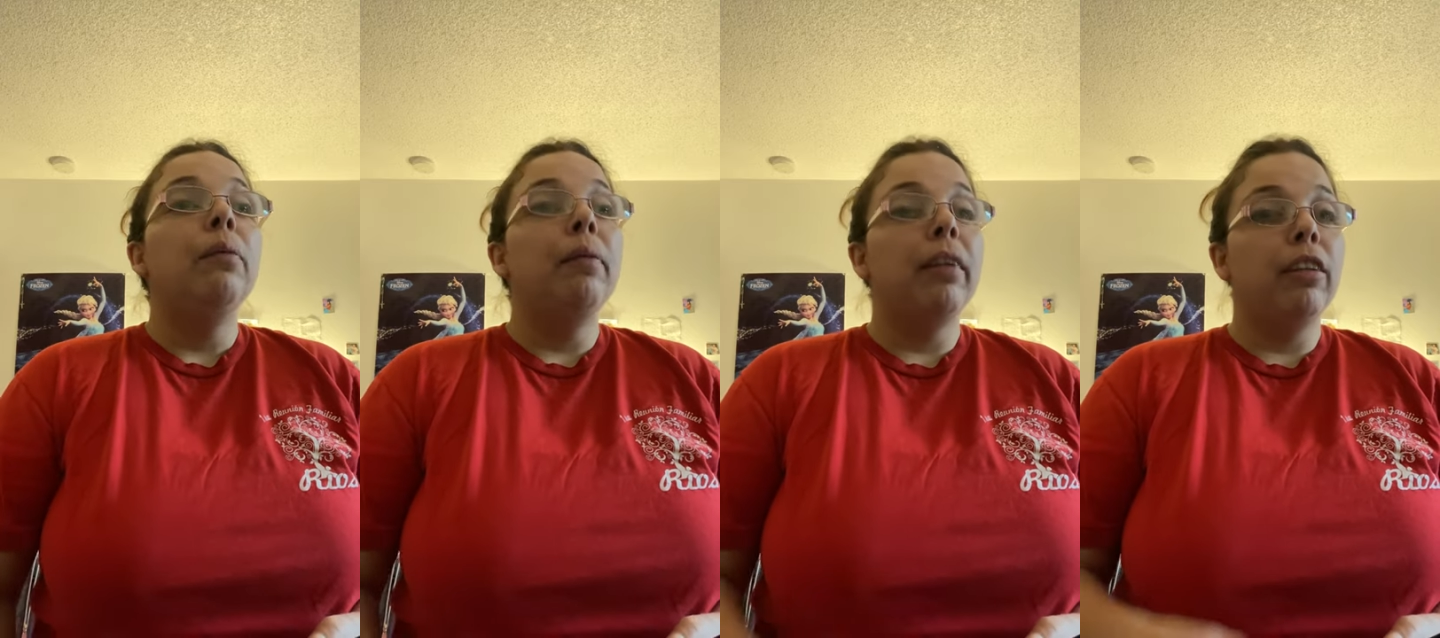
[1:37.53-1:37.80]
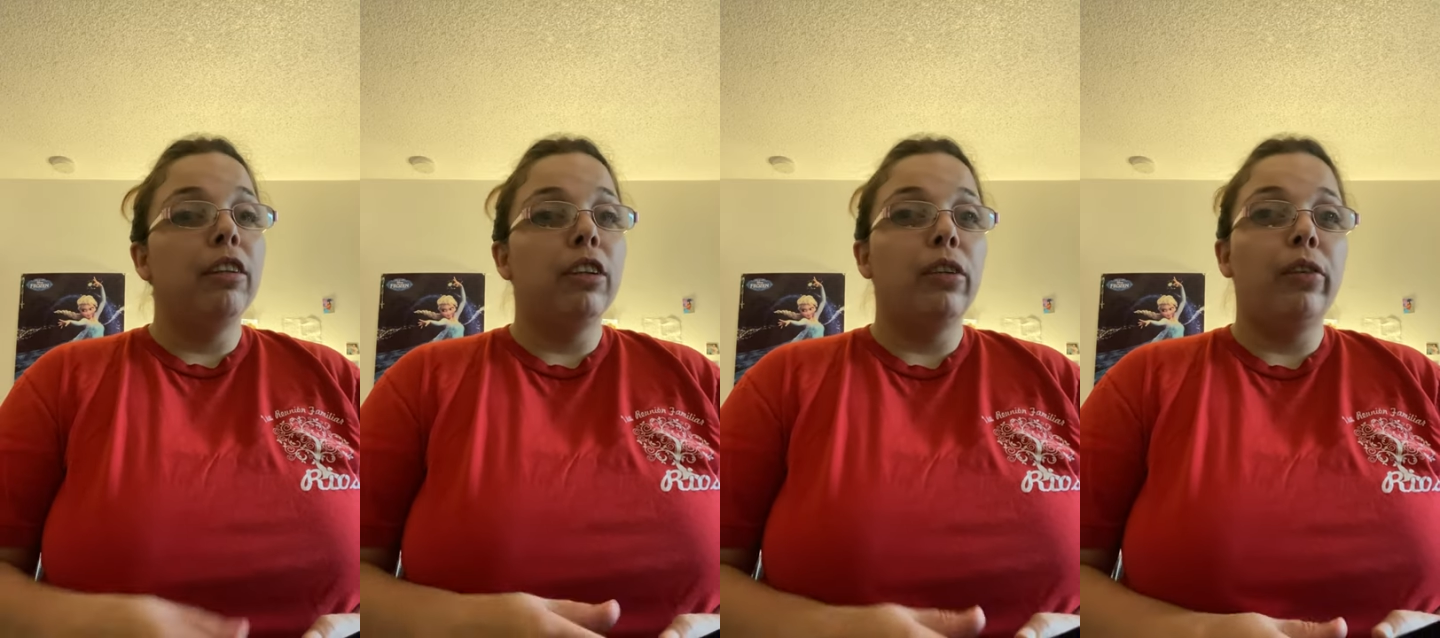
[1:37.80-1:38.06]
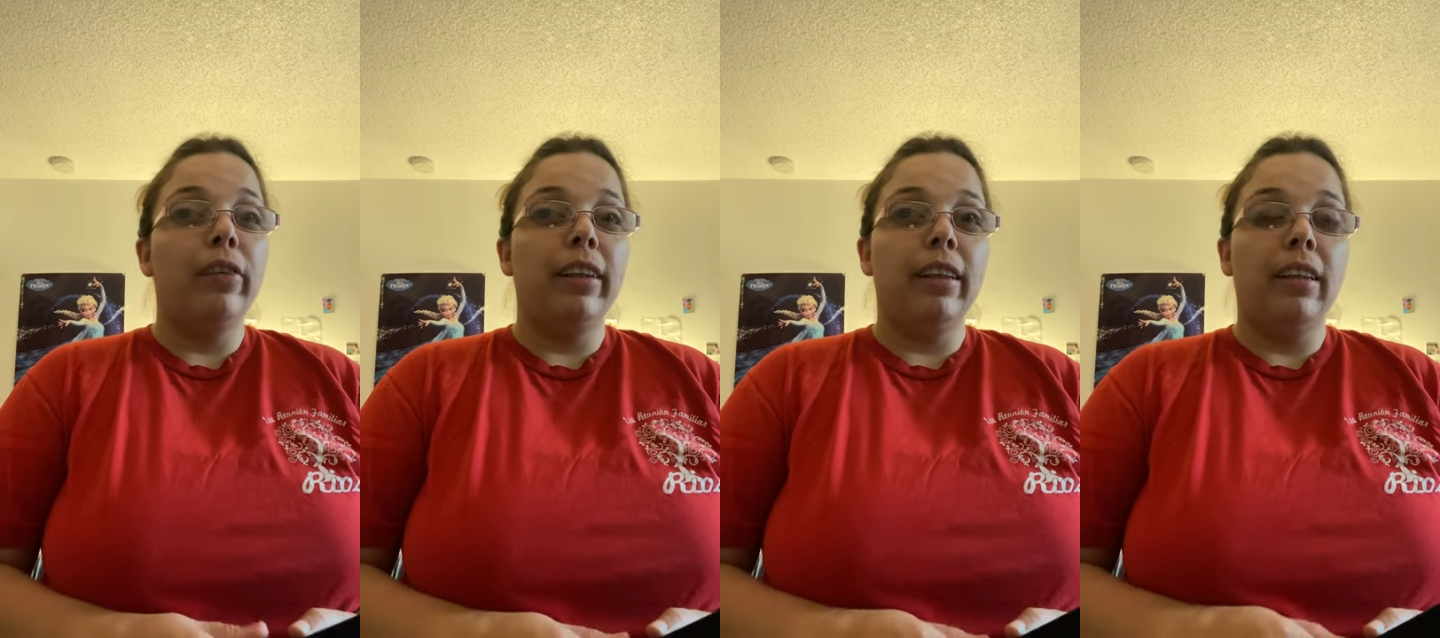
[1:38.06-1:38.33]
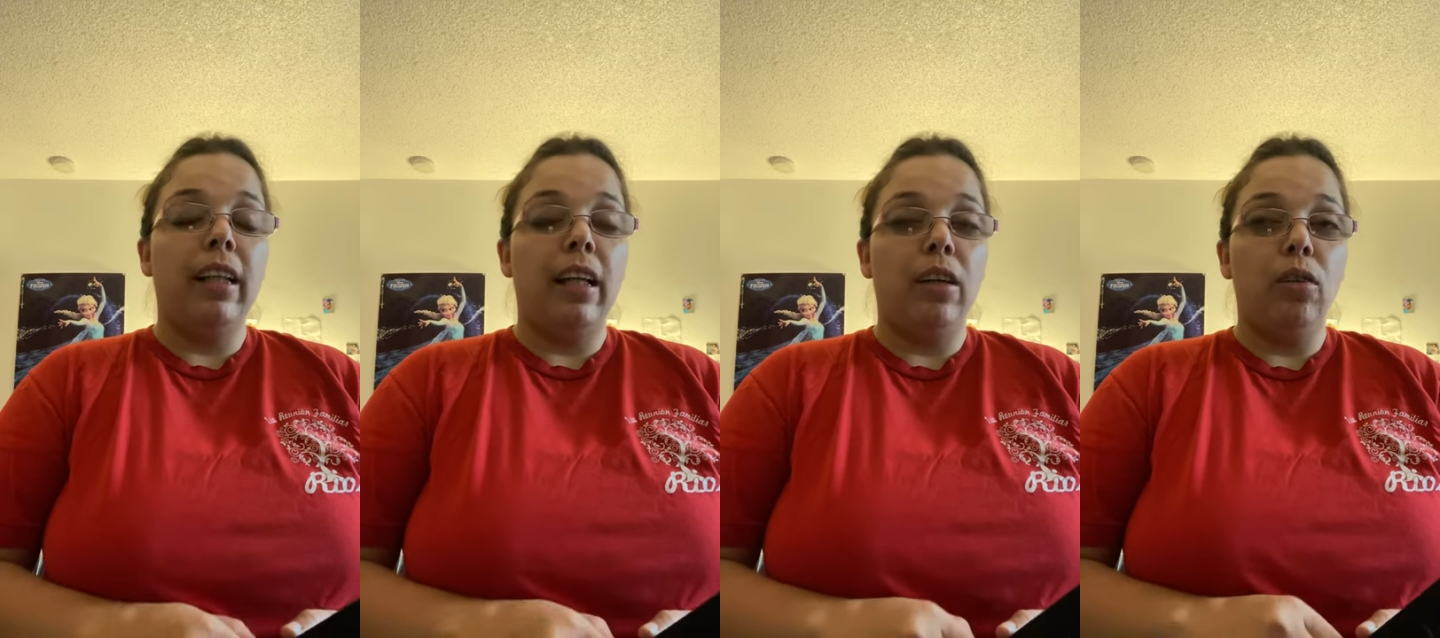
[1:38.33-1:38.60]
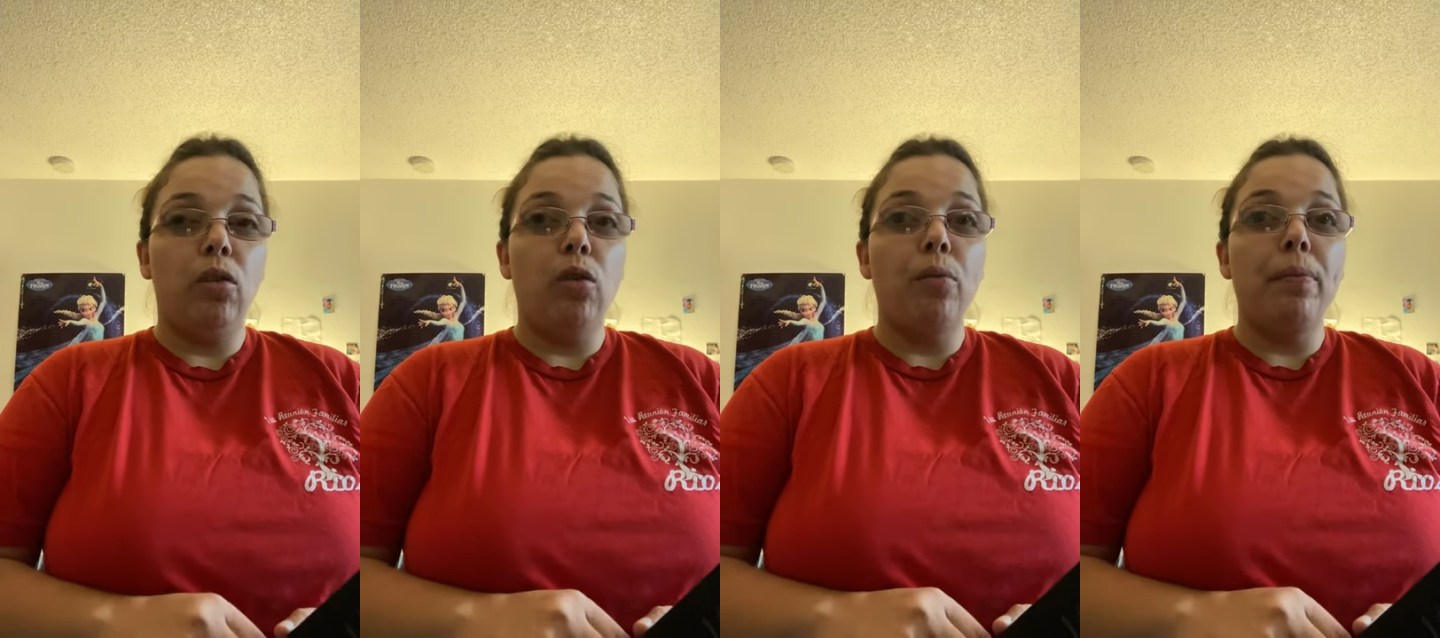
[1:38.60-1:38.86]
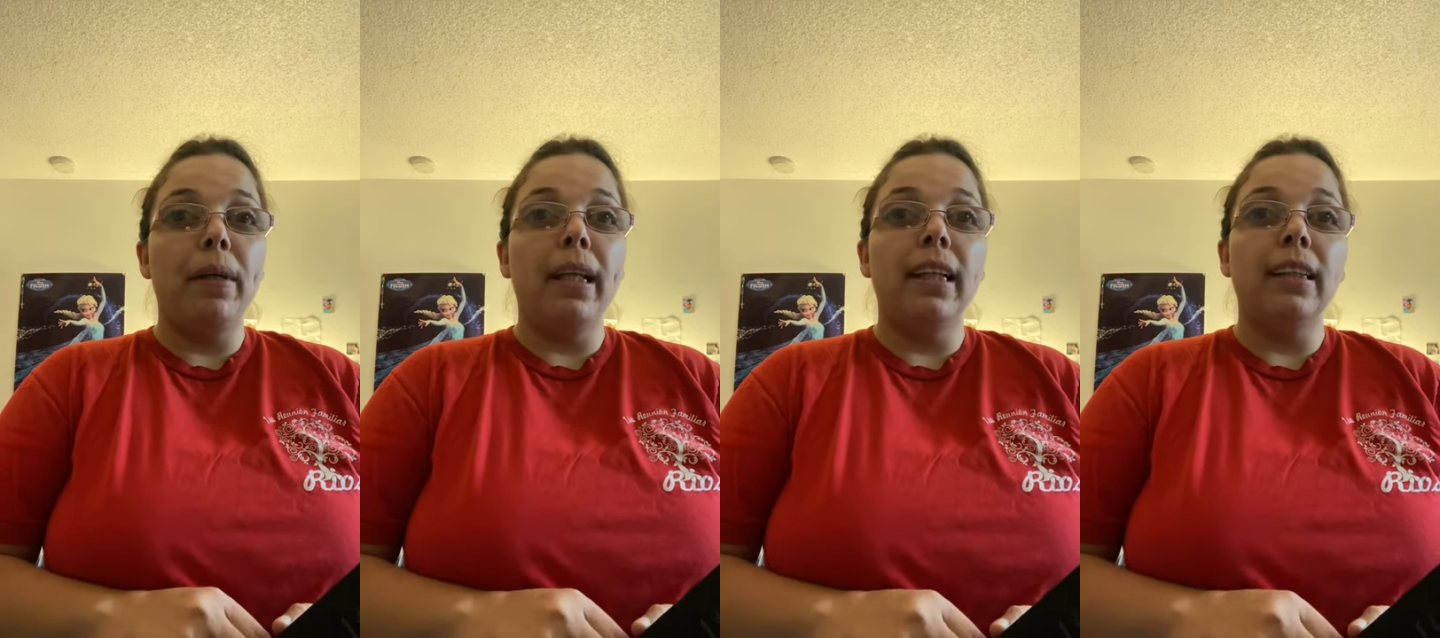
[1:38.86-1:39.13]
Because of that
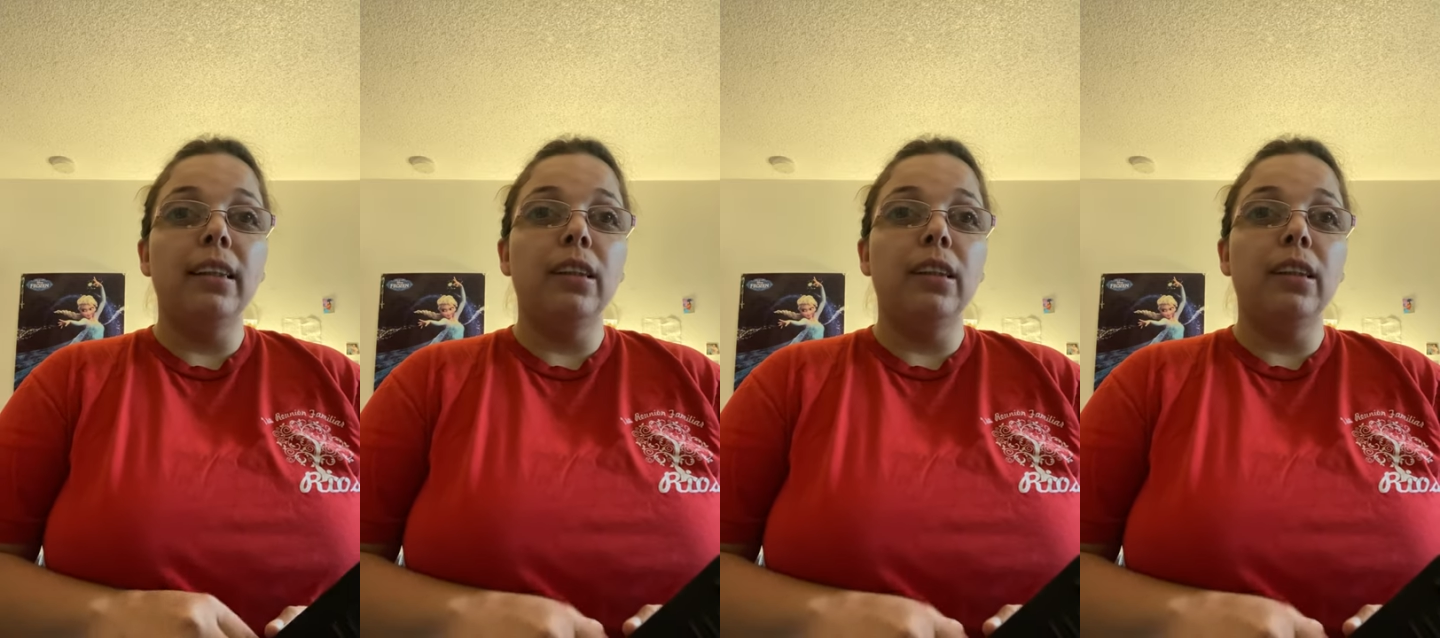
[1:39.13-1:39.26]
COVID,